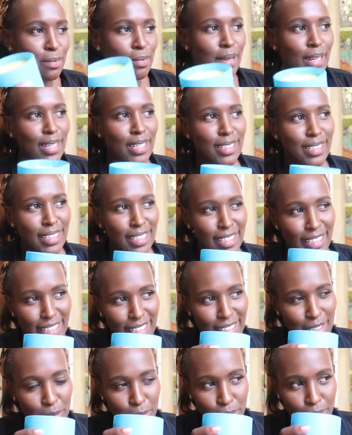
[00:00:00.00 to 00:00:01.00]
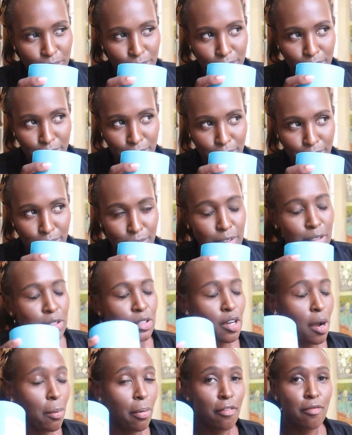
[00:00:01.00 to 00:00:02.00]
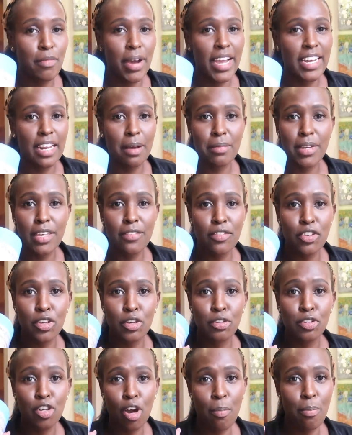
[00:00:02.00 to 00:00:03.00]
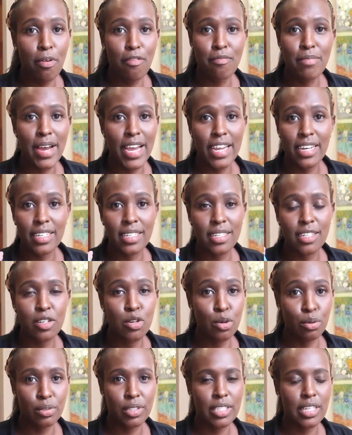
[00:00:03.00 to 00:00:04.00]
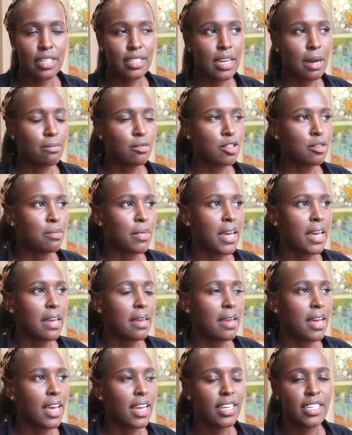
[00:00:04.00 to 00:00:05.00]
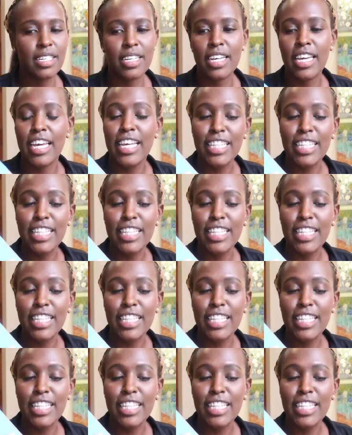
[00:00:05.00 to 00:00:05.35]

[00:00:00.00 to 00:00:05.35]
smells top of mind. I'm giving you top of mind notes that come to my head.